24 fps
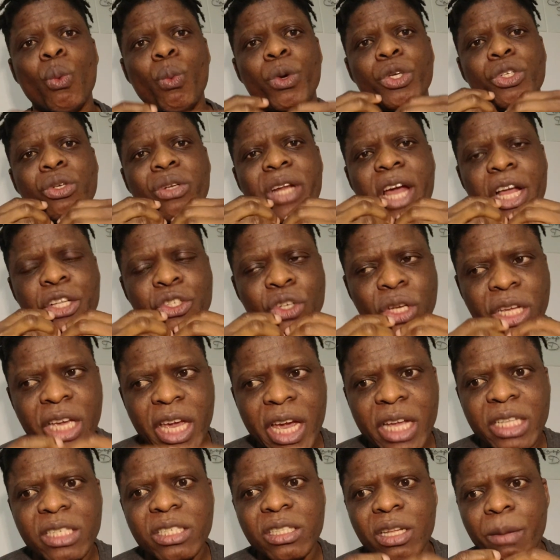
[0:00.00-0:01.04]
we should
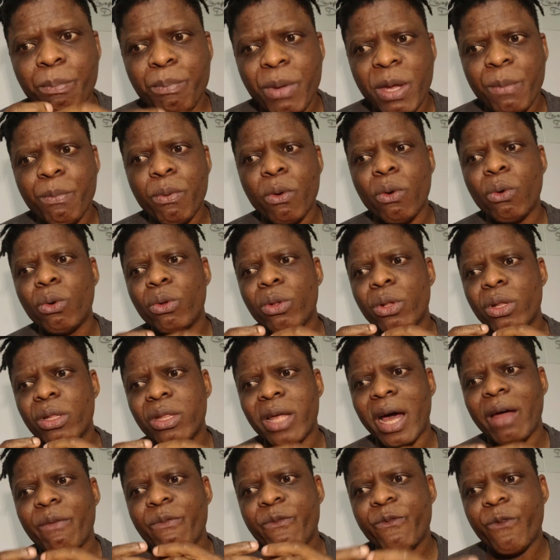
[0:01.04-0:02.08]
educate the people
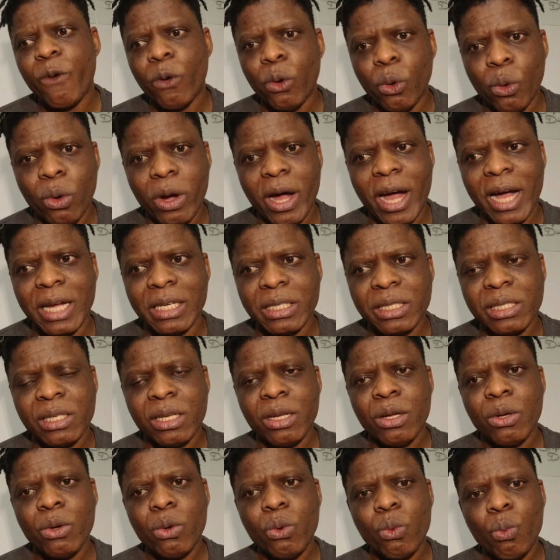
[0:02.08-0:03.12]
that follow us.